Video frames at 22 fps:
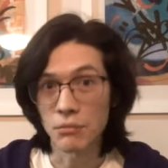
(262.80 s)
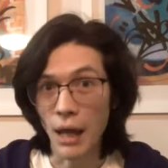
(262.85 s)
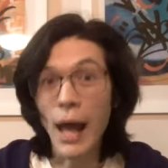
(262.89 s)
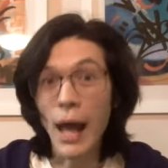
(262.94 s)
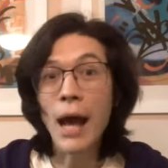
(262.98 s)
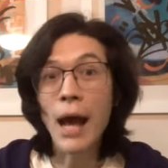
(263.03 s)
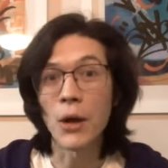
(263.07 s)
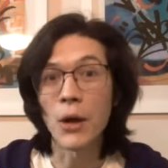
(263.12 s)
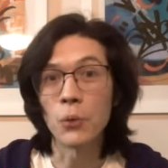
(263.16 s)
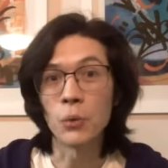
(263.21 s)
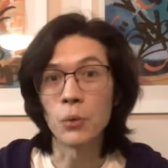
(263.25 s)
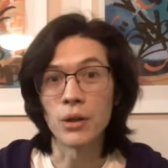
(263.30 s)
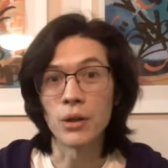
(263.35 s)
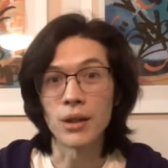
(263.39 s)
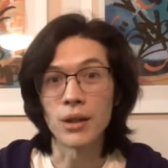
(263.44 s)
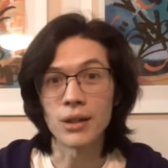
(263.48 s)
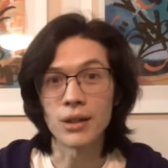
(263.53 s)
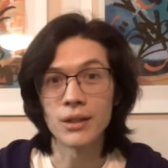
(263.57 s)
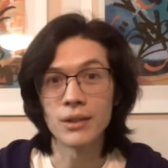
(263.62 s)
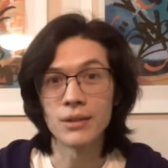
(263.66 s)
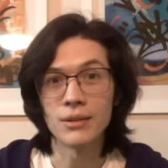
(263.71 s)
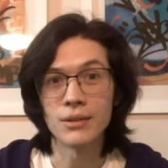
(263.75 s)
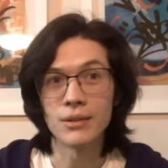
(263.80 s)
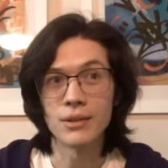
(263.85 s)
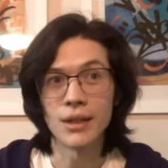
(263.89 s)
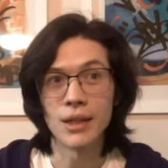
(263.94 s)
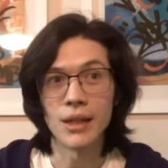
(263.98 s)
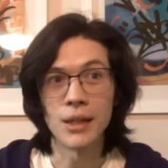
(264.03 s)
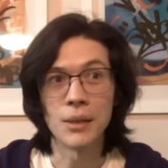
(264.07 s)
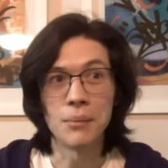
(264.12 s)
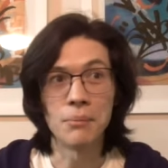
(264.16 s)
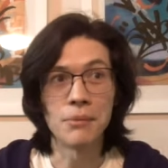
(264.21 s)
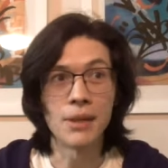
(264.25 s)
at work.
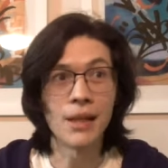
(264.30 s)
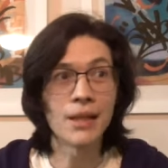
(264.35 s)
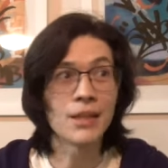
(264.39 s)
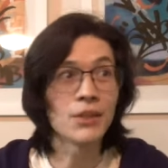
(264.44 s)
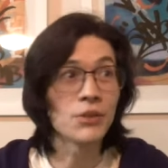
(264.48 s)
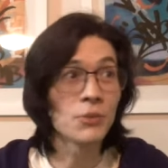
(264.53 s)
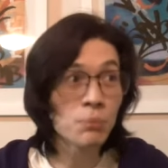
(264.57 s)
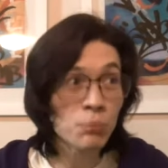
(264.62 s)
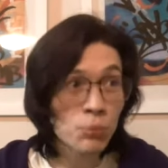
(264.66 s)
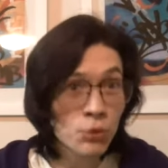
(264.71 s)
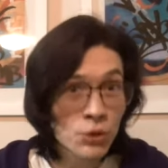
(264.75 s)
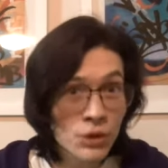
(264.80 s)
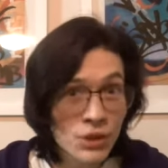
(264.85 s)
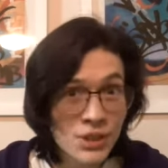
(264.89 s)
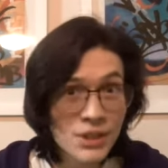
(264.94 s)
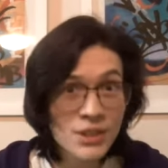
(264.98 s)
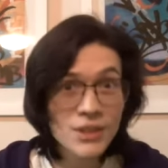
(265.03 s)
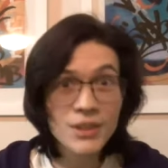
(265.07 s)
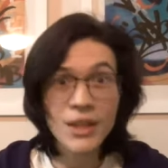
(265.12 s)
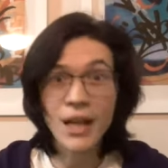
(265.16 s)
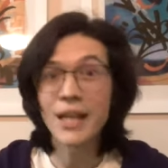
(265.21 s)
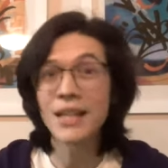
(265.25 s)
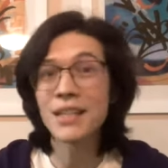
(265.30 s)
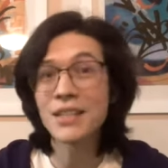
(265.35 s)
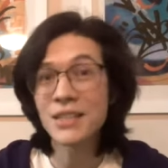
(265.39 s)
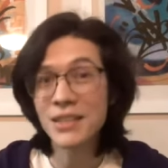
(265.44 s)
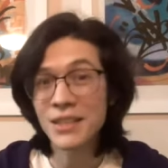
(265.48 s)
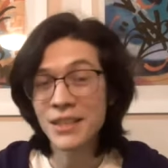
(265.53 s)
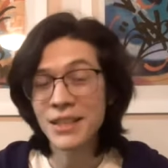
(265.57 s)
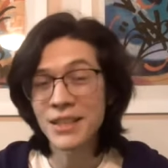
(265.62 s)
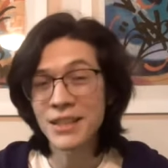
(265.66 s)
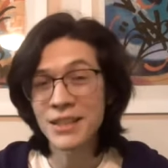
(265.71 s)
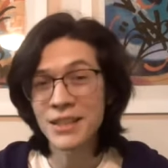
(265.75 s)
That is
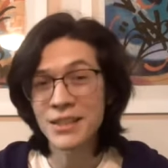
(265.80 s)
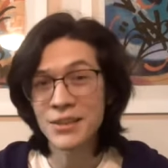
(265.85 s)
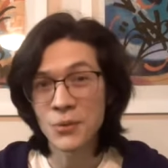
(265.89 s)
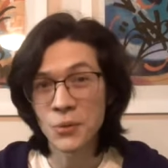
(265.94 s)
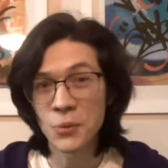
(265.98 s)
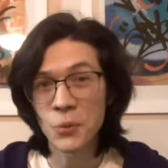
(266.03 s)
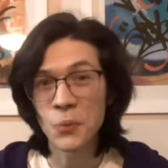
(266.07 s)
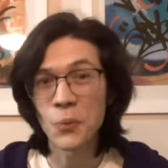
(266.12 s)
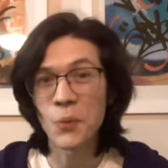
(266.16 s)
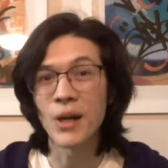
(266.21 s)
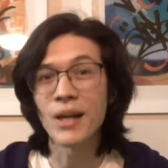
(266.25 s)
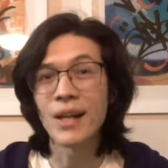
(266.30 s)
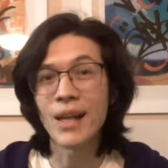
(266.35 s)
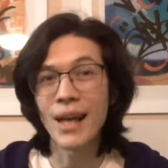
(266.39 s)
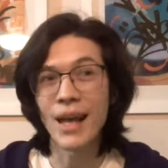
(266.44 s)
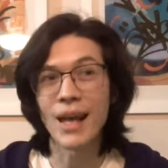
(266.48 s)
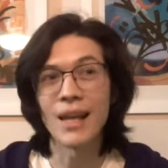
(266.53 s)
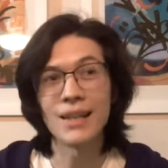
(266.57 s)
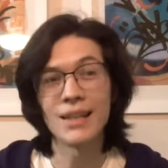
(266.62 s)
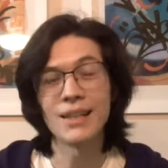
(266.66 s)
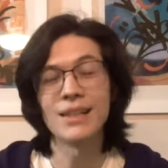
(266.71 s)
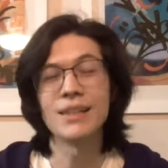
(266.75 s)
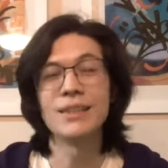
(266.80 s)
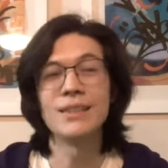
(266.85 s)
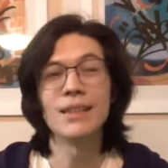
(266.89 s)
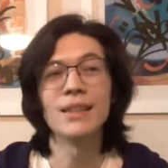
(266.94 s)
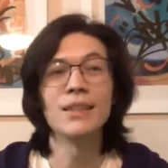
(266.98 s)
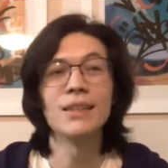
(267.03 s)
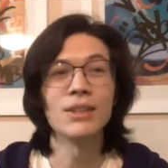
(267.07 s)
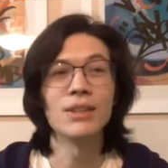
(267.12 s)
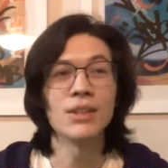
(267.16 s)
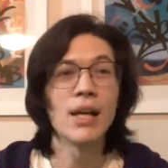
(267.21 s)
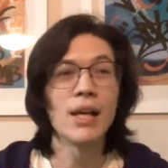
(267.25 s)
precisely what any
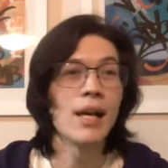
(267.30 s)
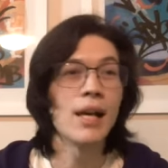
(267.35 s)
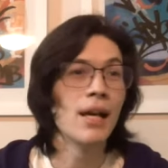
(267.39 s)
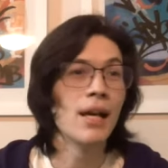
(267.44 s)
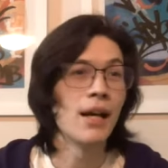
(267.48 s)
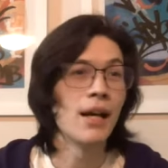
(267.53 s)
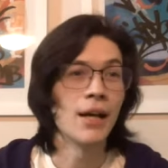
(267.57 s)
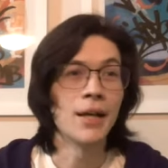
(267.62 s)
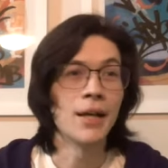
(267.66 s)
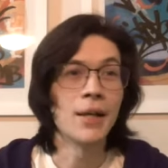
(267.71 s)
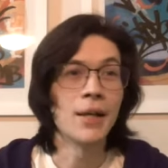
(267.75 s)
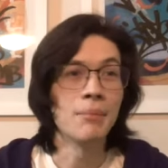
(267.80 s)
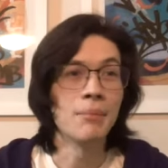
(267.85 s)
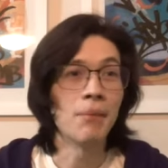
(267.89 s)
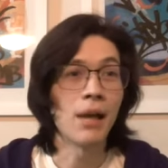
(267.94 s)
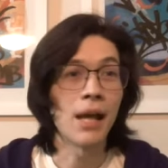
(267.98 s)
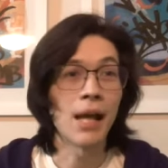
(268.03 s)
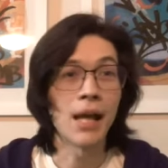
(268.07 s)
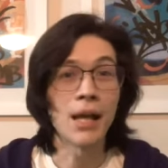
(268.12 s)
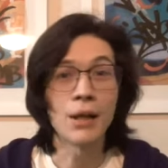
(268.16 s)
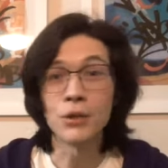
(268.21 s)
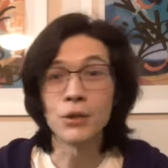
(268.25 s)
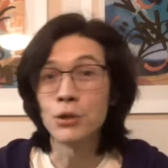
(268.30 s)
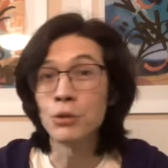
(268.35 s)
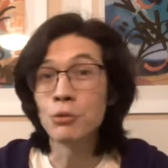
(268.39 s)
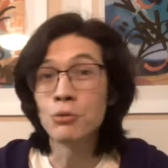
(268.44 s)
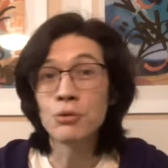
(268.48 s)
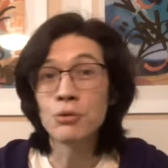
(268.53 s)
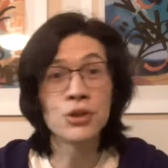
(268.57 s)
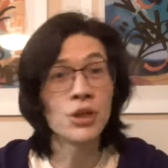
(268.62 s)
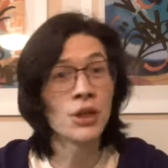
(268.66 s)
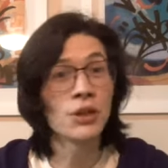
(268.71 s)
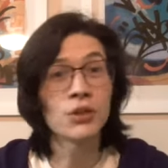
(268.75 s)
does. And you
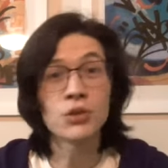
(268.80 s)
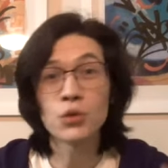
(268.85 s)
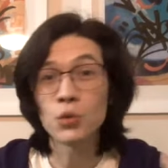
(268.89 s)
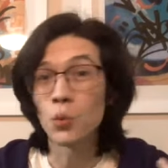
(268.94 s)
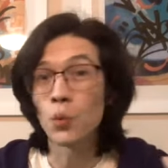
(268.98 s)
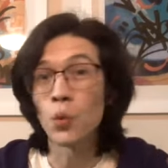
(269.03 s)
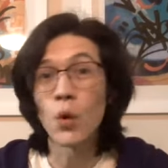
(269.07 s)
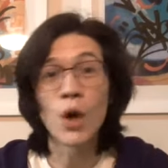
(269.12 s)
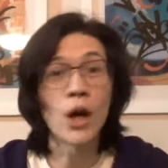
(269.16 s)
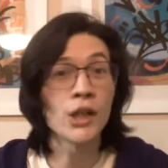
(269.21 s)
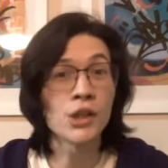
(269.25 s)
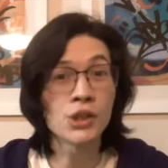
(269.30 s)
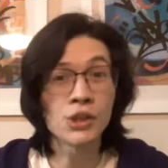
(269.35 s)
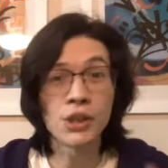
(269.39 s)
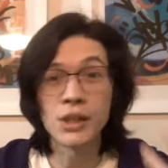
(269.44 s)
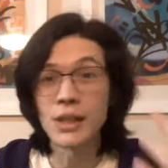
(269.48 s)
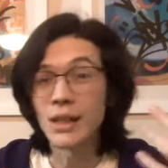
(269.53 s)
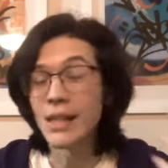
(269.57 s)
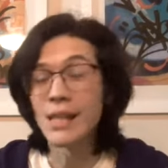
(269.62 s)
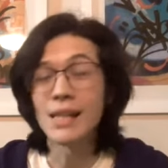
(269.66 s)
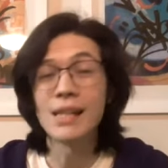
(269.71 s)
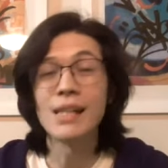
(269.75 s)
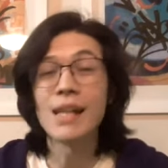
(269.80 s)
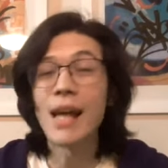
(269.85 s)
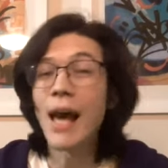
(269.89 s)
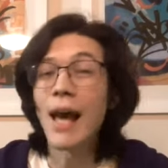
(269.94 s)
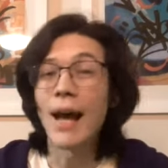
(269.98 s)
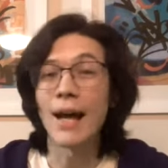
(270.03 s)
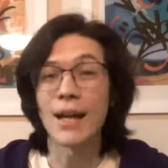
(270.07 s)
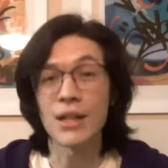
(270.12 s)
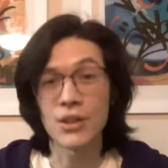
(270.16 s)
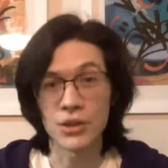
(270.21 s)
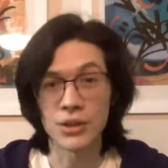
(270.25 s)
just watched it in
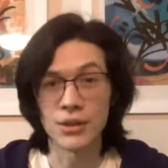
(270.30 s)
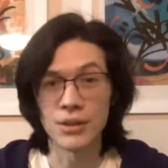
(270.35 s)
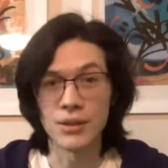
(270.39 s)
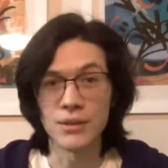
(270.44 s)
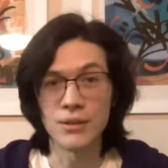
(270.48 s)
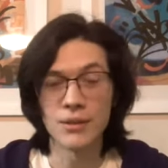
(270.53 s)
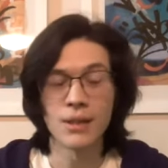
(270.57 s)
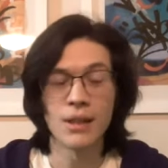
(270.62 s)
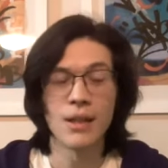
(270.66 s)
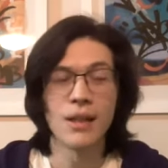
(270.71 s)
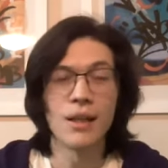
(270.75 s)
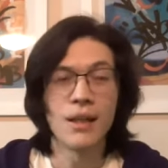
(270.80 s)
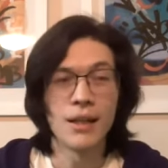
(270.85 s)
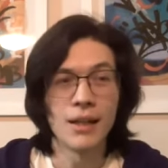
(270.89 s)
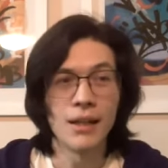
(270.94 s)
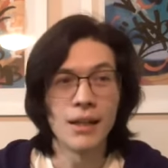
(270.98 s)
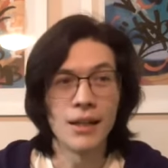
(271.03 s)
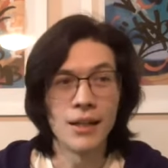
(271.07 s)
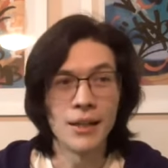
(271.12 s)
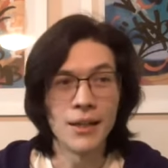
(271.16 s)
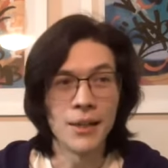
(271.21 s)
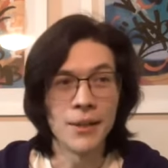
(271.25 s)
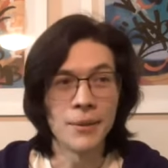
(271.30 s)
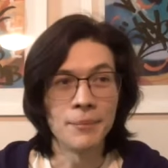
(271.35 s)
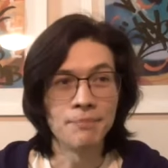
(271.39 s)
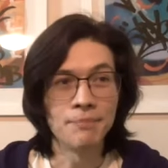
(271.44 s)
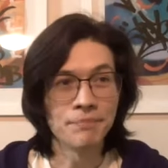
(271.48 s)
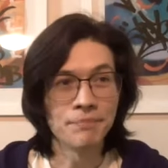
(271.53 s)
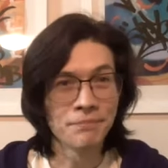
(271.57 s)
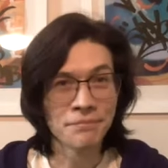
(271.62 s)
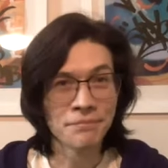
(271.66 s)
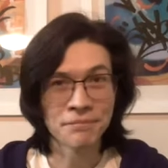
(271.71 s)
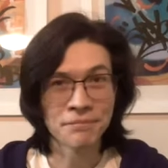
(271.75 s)
action.
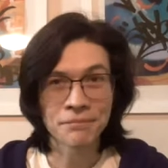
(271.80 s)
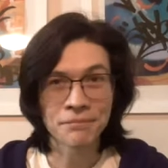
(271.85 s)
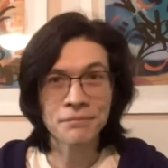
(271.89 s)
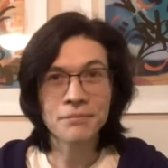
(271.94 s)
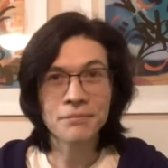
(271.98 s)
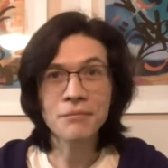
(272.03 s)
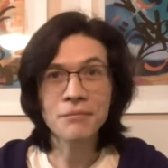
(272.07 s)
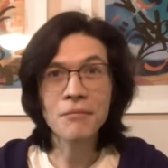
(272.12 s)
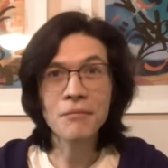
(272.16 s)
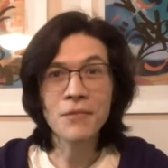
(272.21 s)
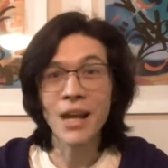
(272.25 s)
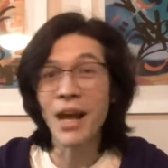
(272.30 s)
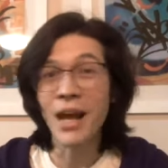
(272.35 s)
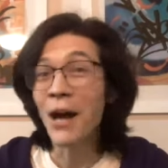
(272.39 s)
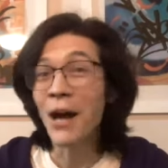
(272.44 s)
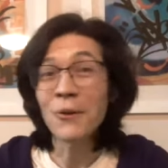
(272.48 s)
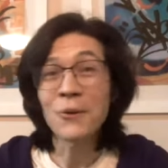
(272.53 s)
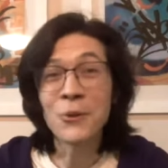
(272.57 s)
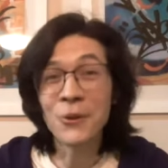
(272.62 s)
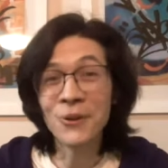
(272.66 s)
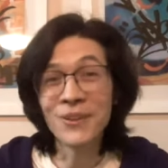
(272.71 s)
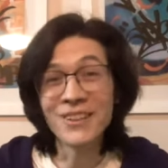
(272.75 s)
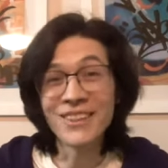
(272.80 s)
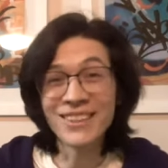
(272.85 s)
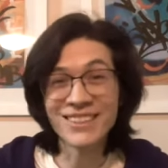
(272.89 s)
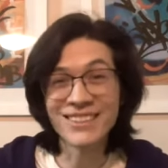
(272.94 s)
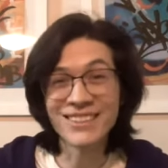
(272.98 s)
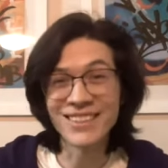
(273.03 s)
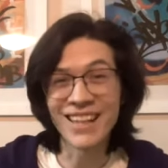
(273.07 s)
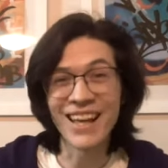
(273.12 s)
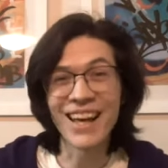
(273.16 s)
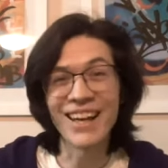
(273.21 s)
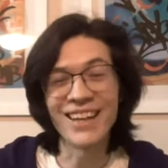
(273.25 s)
How cool
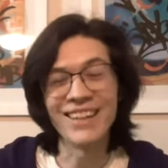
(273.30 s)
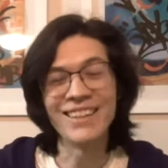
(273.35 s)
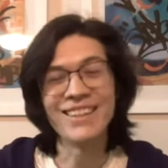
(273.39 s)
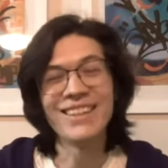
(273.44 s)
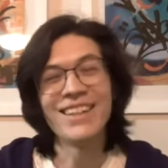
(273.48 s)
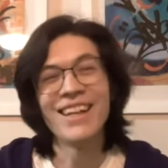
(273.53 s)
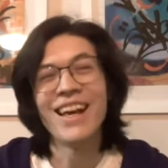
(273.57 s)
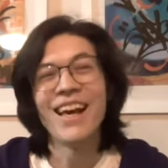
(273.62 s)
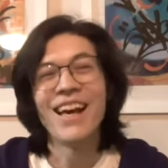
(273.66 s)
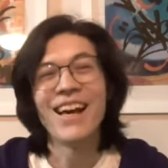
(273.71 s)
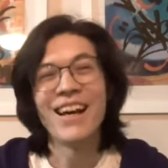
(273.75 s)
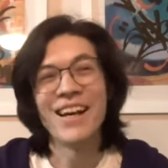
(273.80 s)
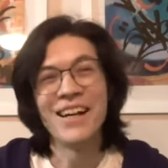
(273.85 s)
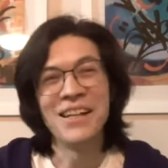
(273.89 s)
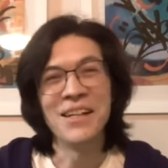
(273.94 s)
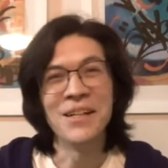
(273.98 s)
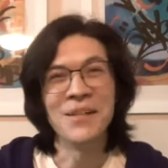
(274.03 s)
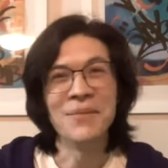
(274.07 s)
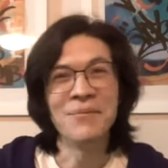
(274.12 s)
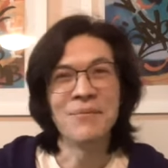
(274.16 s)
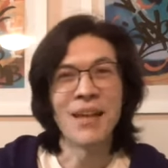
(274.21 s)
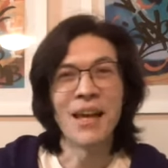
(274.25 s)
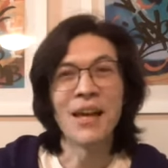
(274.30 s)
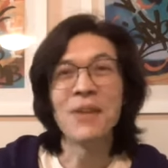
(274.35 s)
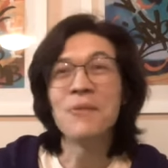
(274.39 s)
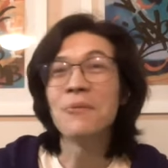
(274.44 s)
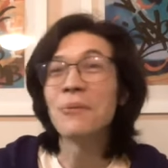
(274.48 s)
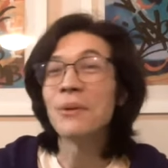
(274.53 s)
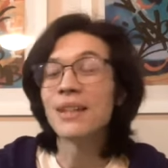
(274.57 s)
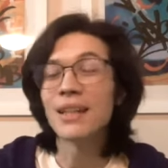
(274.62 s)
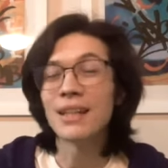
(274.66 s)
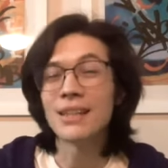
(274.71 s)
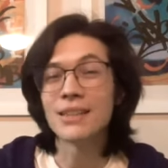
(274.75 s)
is that? And
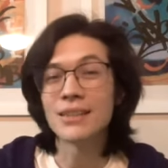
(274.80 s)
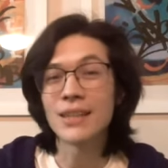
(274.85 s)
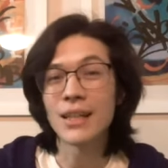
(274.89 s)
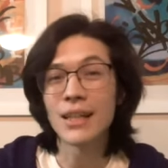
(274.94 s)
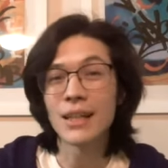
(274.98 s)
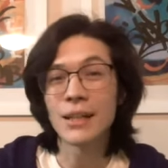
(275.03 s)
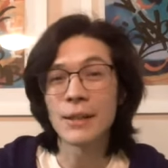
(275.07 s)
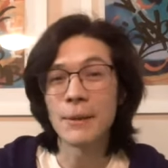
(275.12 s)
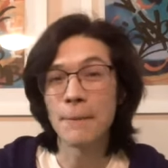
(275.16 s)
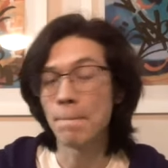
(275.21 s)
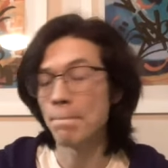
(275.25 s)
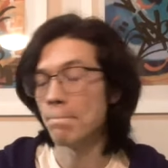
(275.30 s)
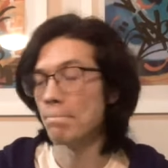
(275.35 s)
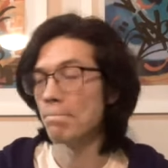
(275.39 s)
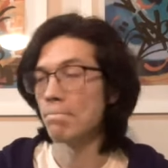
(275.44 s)
when they say,